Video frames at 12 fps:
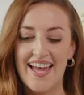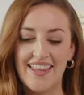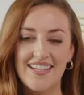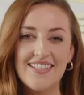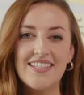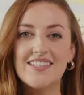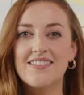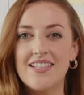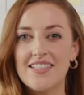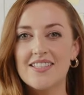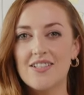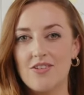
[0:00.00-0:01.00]

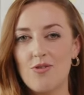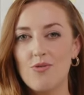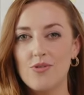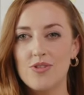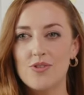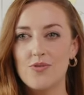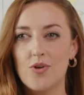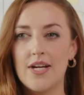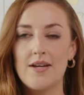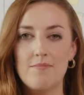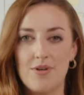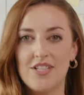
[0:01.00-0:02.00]
This goes for
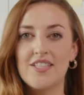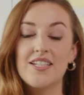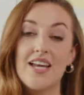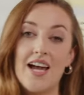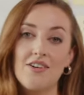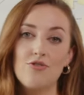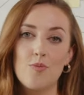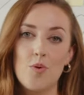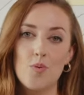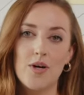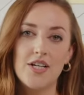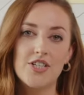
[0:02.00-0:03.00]
in-person and
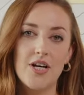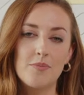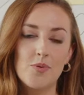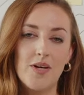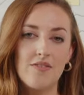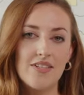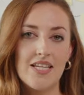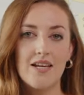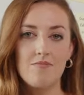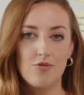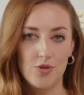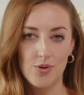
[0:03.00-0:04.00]
remote workshops. We have the
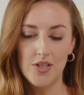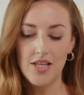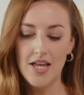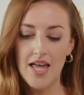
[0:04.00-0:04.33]
same rule.